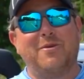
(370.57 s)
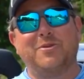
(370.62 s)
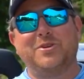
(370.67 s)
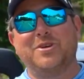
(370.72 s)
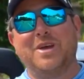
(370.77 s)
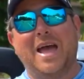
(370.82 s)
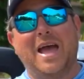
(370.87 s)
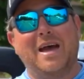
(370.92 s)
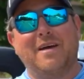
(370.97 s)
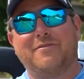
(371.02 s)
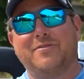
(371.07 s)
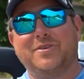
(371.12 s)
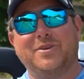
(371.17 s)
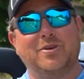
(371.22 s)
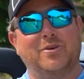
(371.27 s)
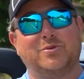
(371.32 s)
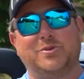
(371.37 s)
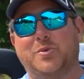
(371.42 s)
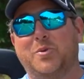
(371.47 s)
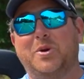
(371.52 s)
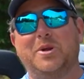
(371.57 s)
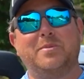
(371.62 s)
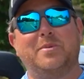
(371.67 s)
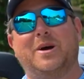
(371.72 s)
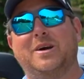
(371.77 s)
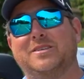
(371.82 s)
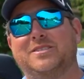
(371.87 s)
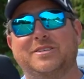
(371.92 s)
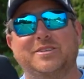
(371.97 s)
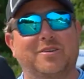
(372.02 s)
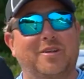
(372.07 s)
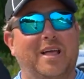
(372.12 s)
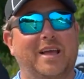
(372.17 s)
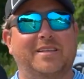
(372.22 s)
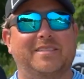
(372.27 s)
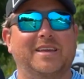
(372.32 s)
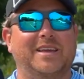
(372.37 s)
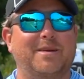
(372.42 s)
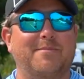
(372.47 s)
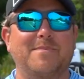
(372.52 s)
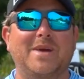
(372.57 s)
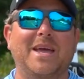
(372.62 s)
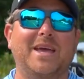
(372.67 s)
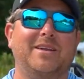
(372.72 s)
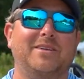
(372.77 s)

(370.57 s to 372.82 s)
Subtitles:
now when you have, you know, 20 bucks and you're like thinking,